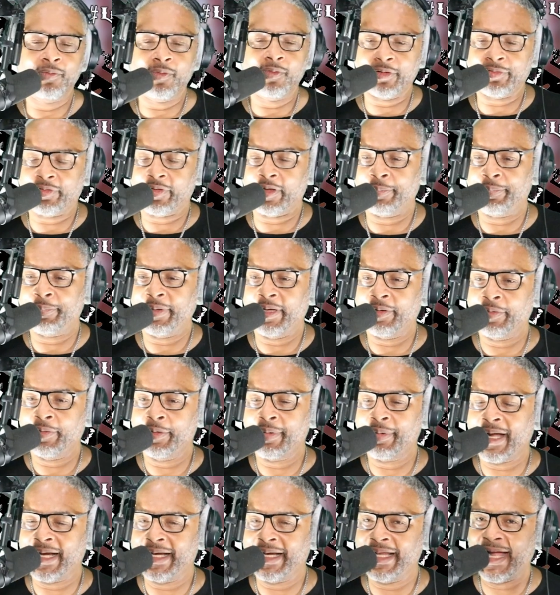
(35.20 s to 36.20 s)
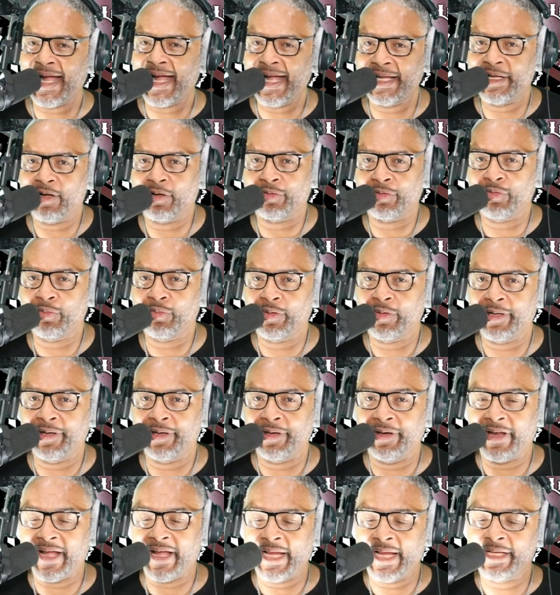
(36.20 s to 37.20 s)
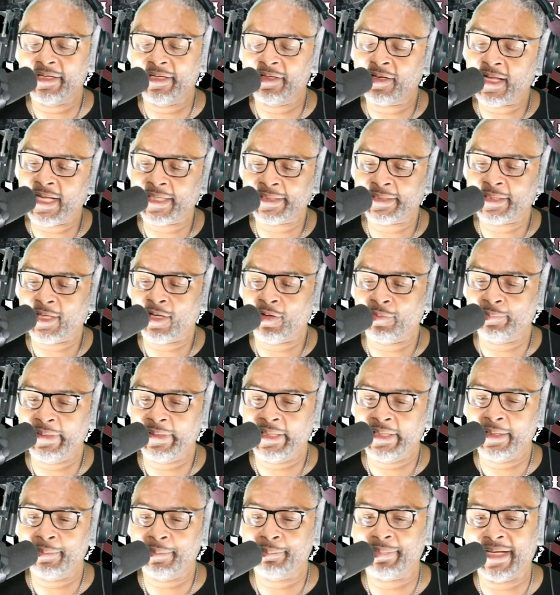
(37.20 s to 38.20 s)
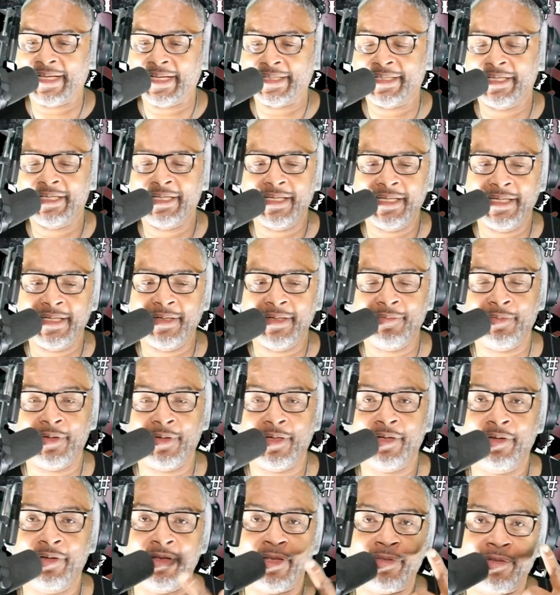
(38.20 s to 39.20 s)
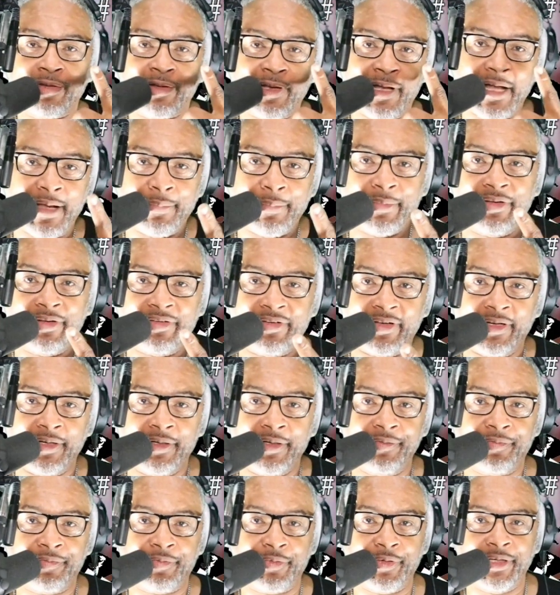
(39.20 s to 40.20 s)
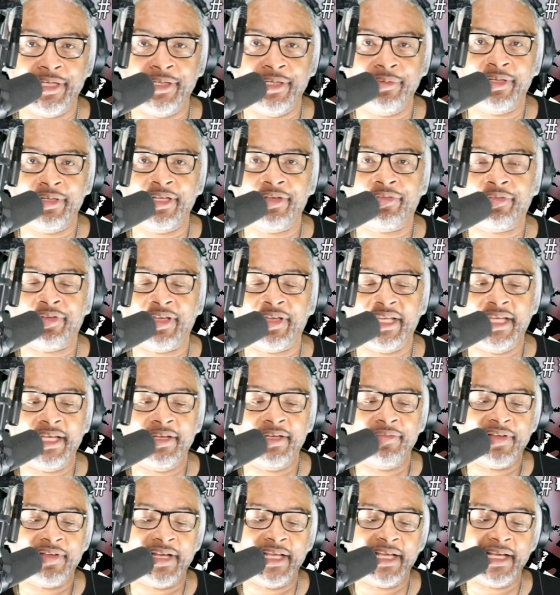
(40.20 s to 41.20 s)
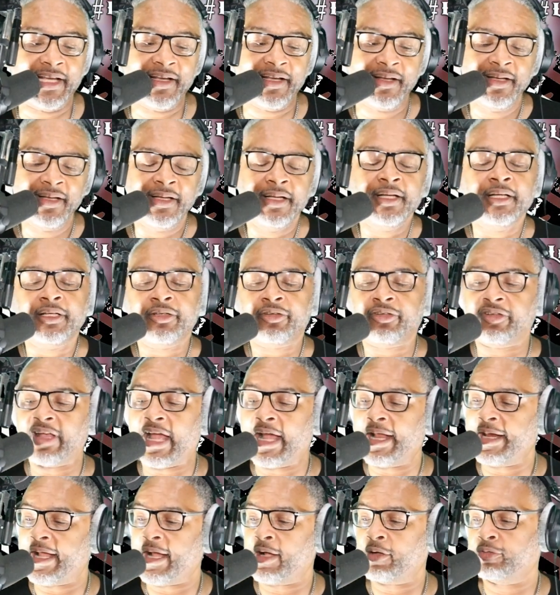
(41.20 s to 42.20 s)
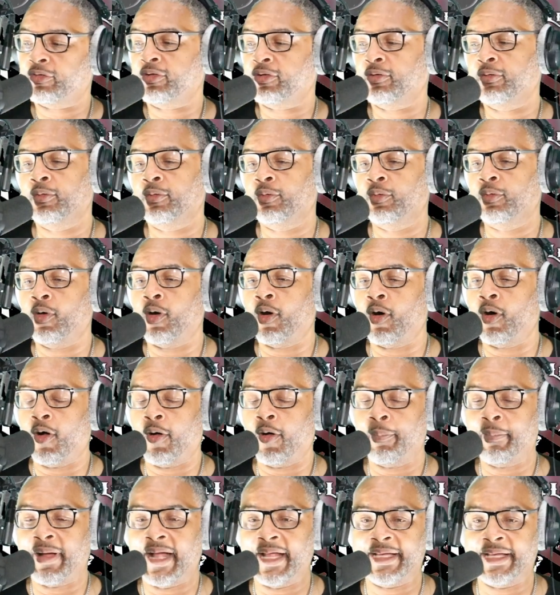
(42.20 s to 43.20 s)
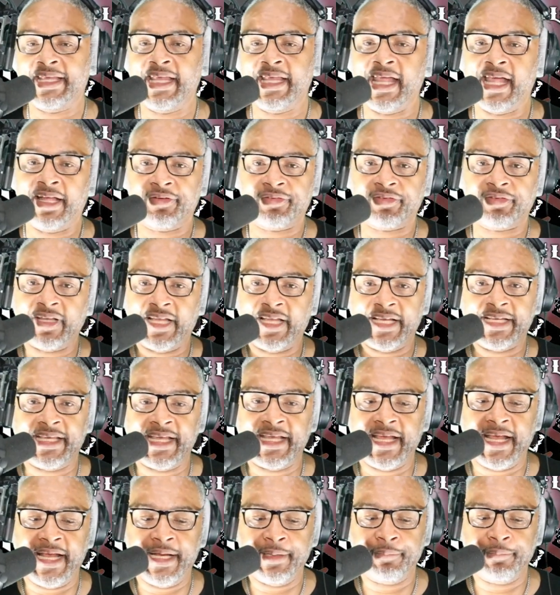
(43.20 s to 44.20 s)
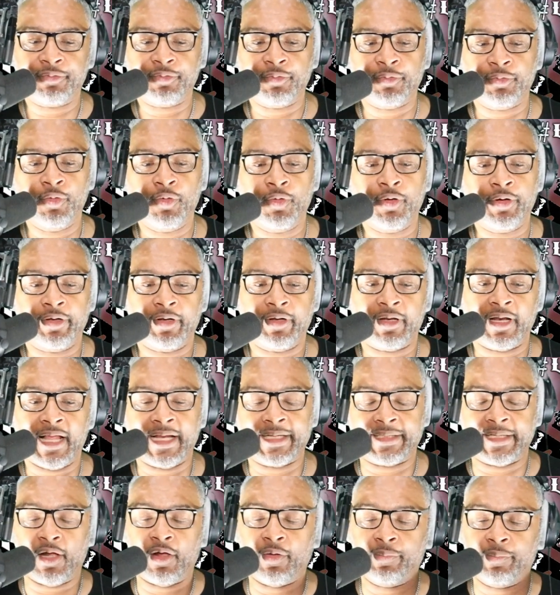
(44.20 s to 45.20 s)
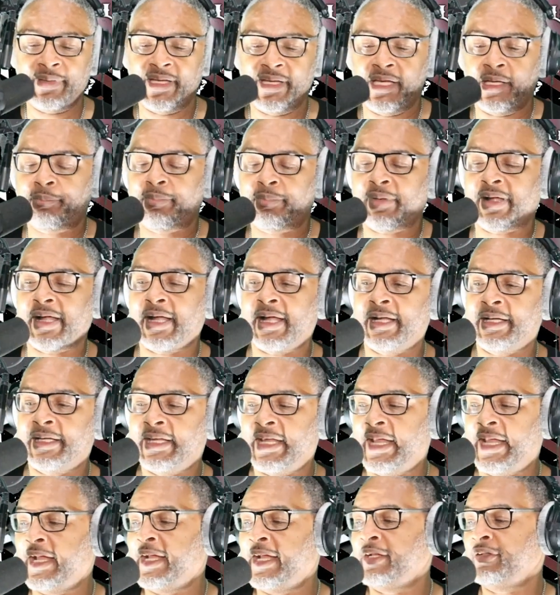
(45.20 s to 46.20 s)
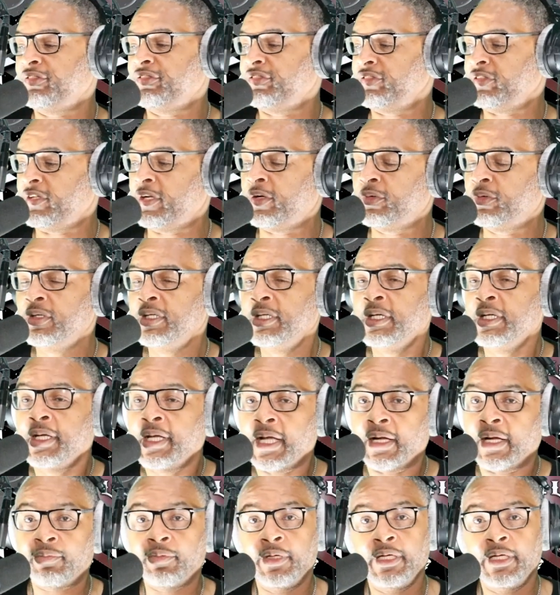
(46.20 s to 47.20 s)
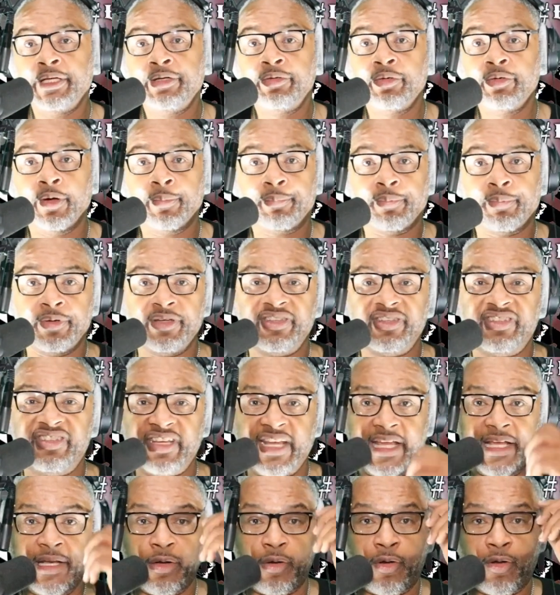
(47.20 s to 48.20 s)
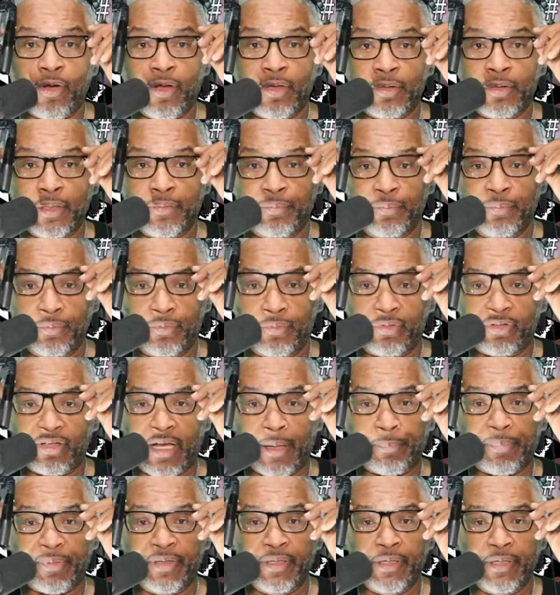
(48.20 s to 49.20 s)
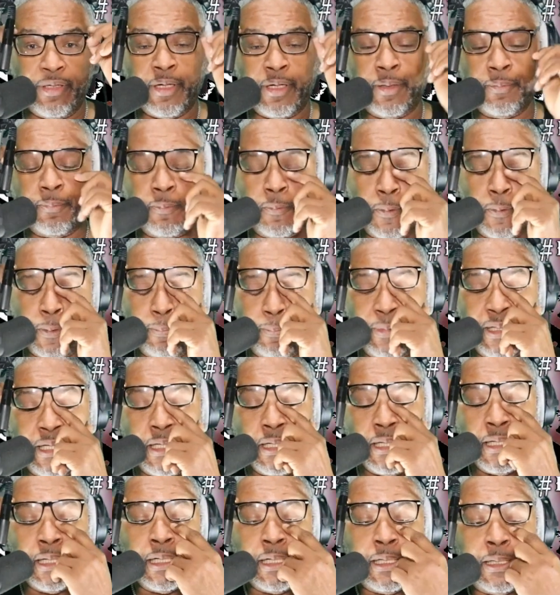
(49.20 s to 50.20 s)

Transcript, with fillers: What's up, everybody? How y'all doing tonight? Lockoutmen back again with another commentary for you this evening. Shout out to all my guests that came through on the Lockoutmen podcast show. I really do appreciate all of them chopping it up with me.